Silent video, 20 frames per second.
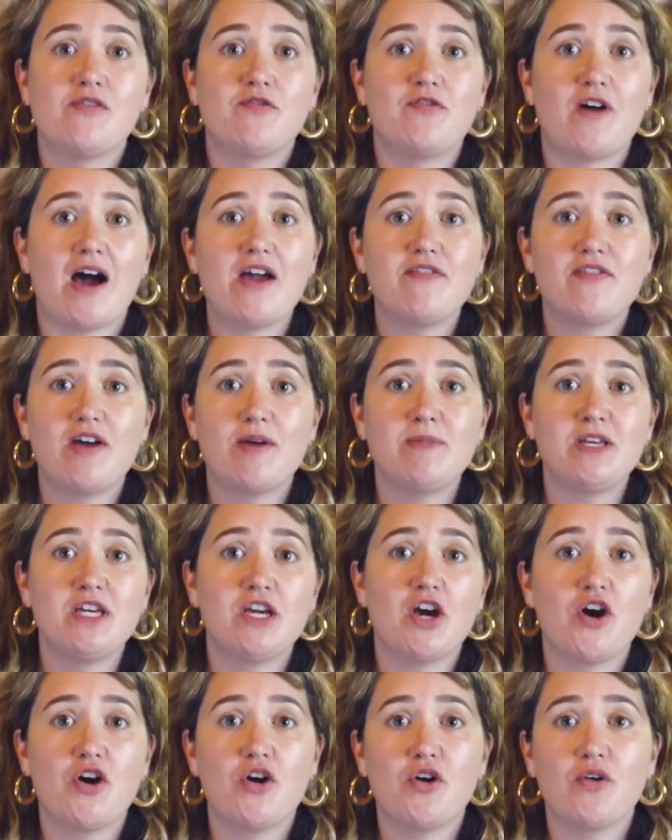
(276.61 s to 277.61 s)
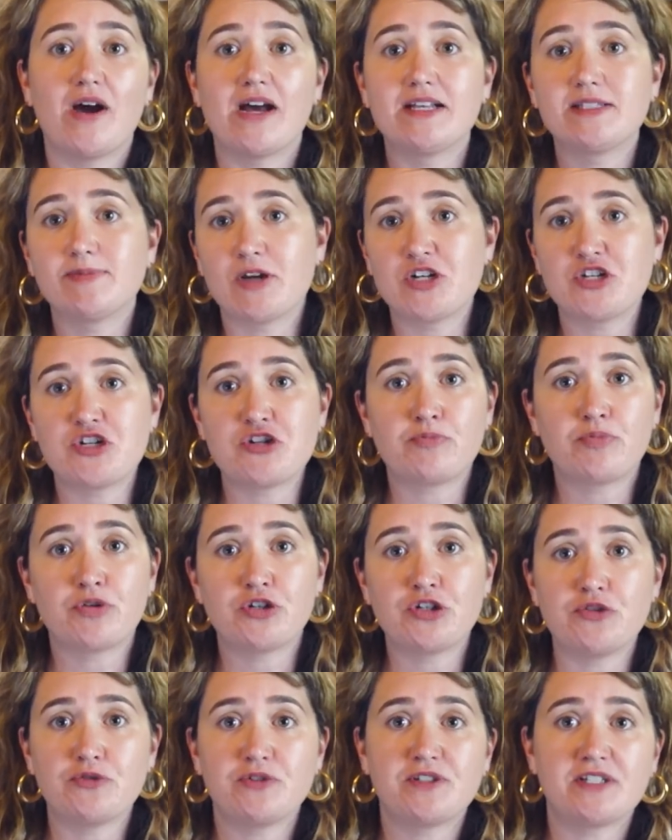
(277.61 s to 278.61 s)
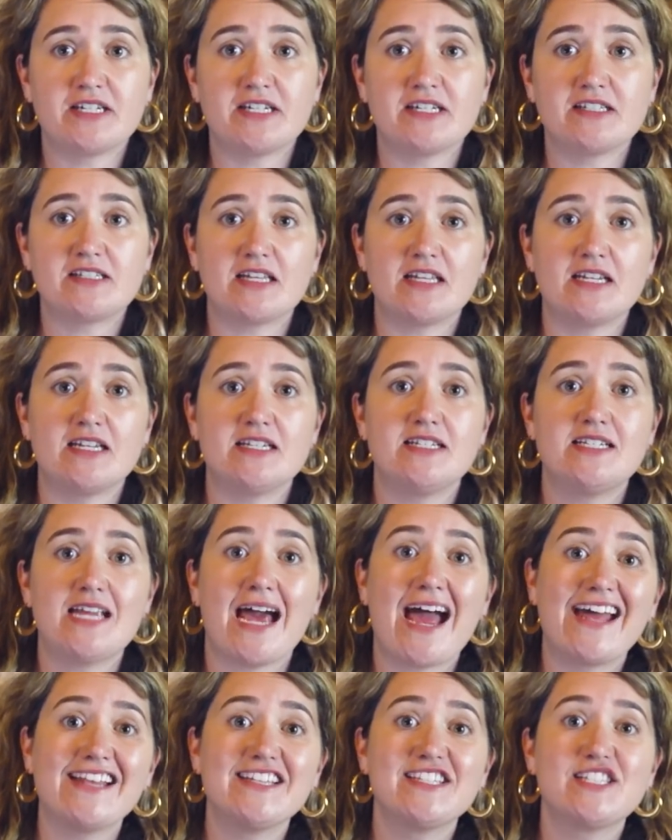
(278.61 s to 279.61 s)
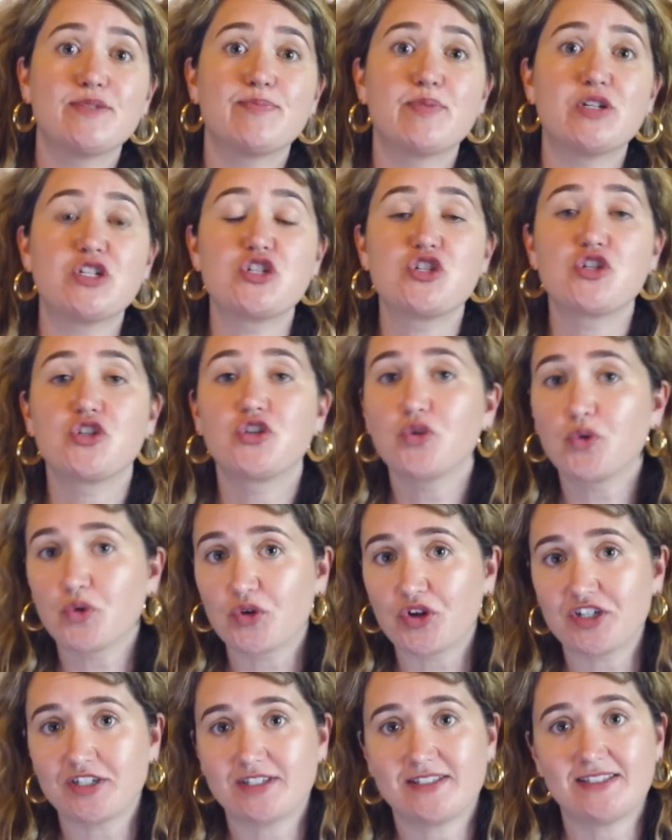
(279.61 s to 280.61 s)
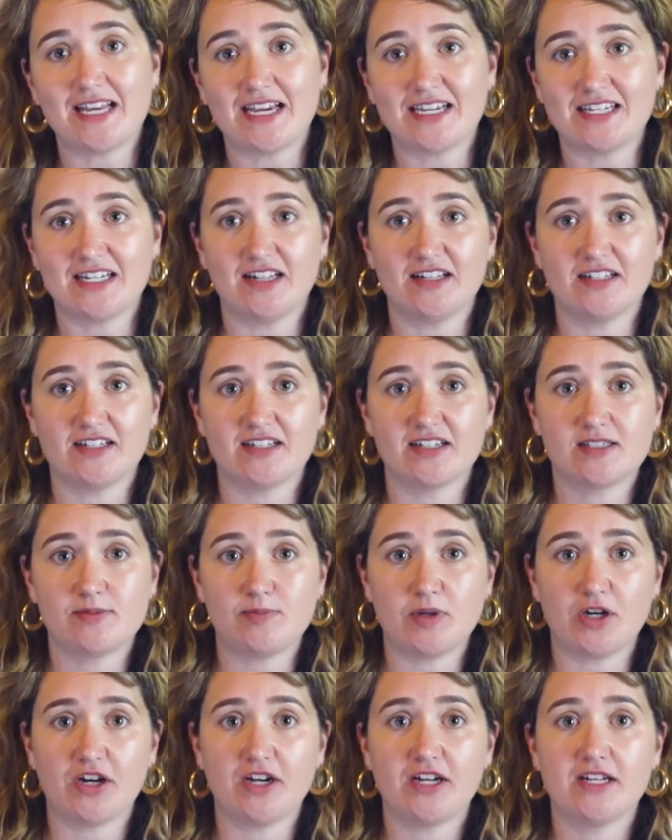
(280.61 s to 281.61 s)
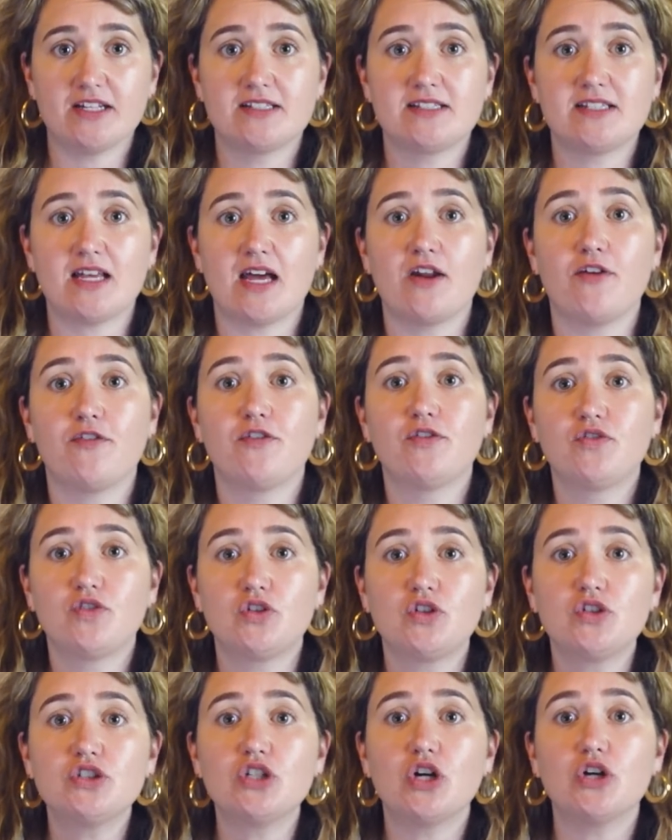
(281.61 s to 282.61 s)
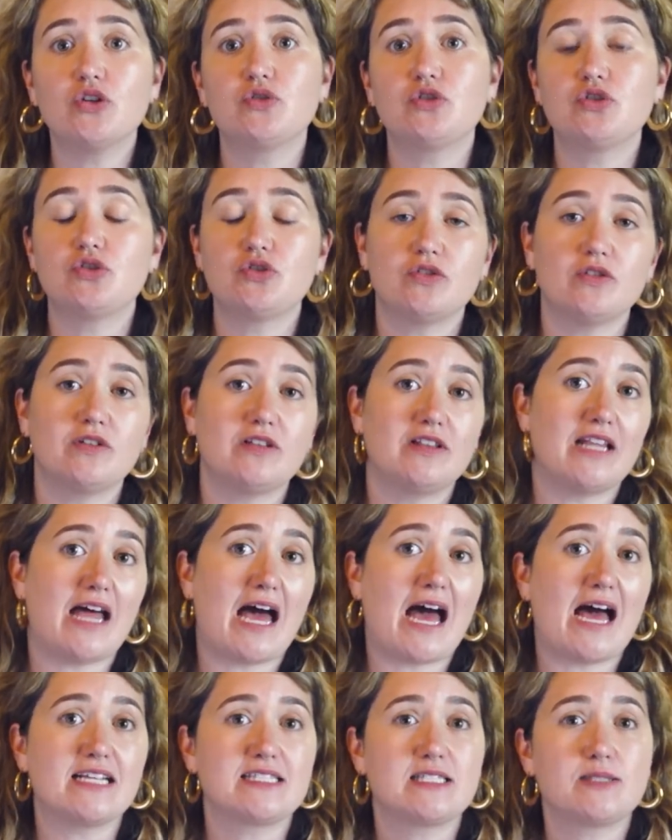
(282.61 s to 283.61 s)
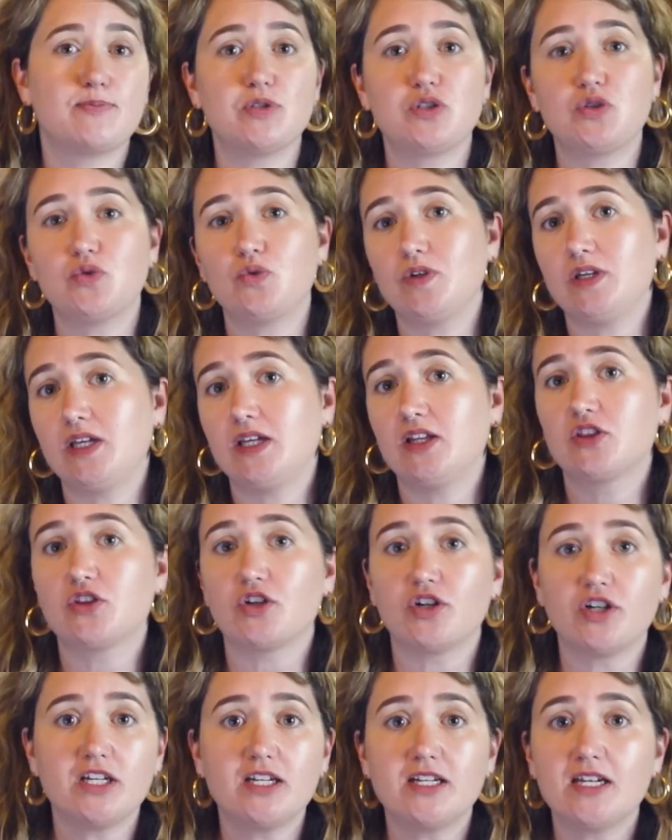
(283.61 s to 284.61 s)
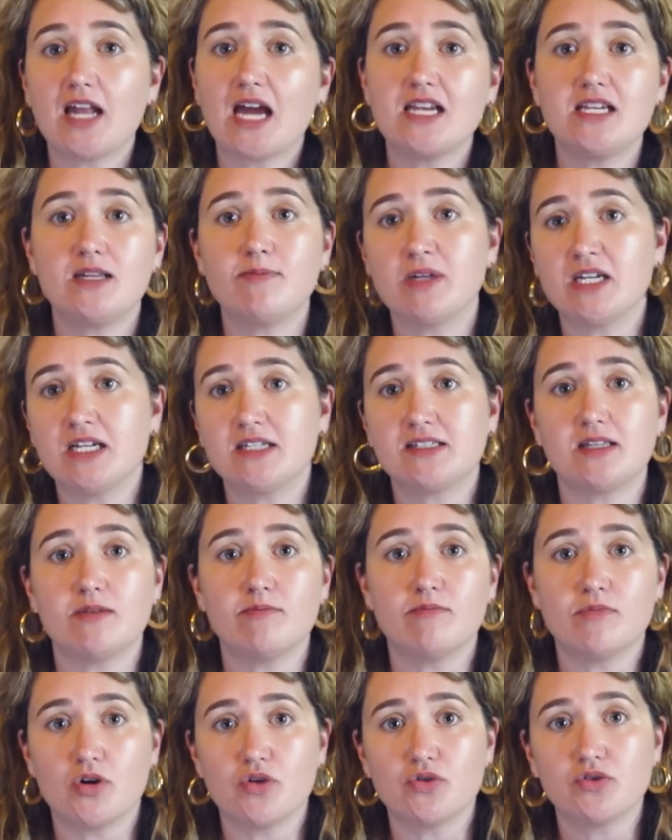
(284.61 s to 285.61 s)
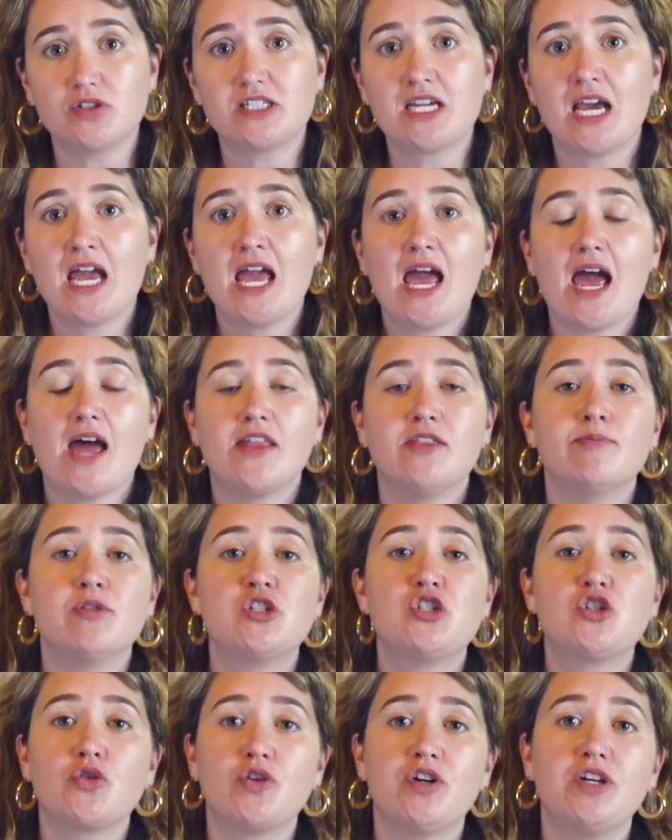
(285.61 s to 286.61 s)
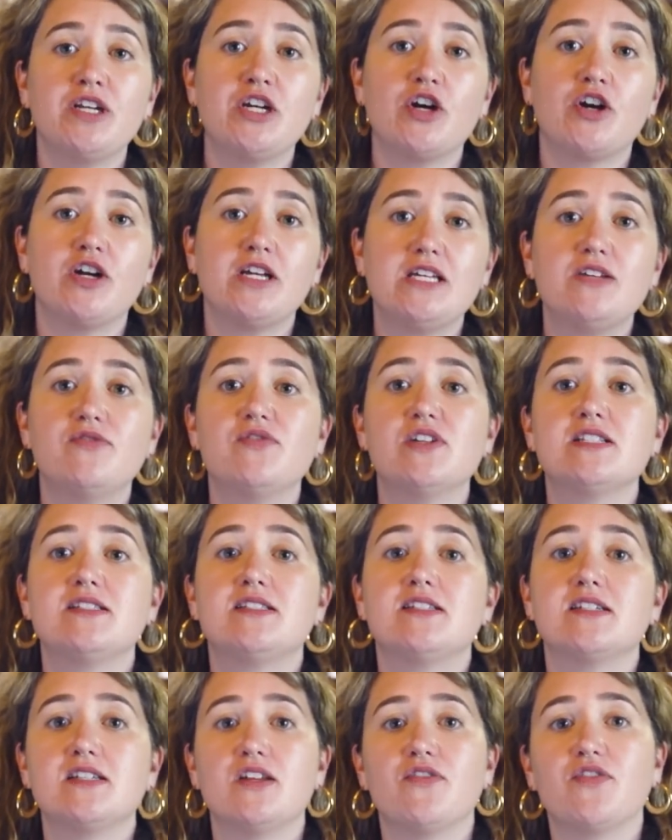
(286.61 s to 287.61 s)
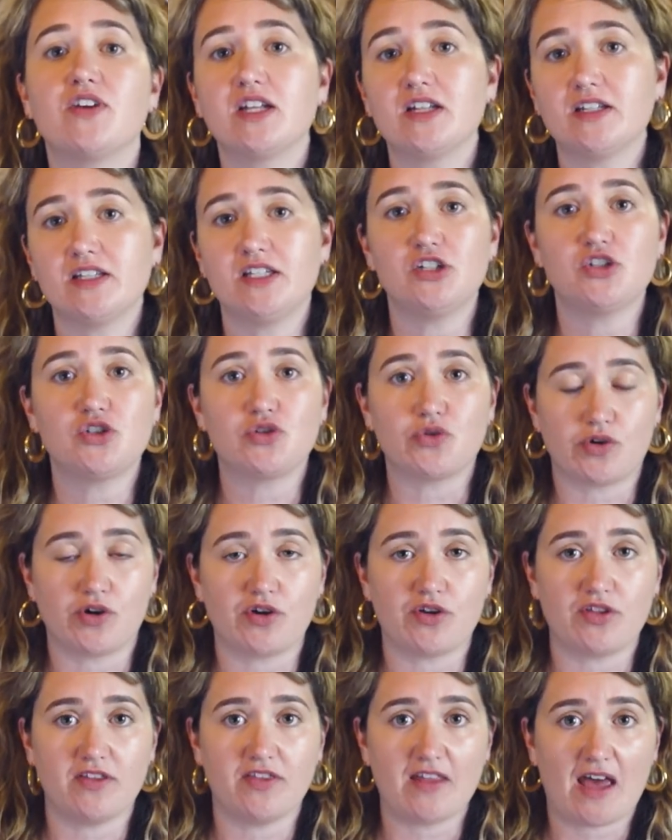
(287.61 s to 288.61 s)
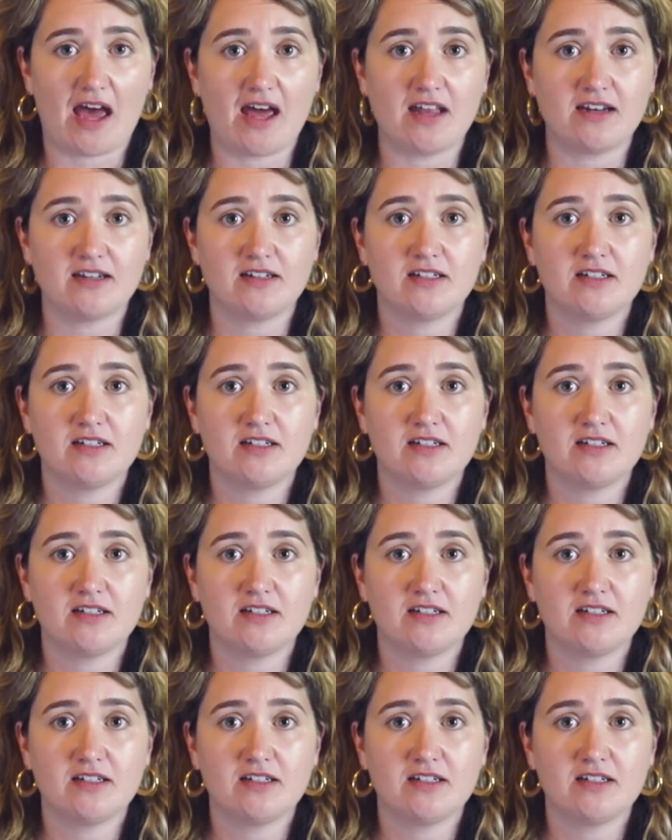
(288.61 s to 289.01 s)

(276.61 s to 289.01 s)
5-MeO, as mentioned, produces an intense but short psychedelic experience, and a full dose lasts between 30 and 90 minutes at most, and the majority are even significantly shorter than that.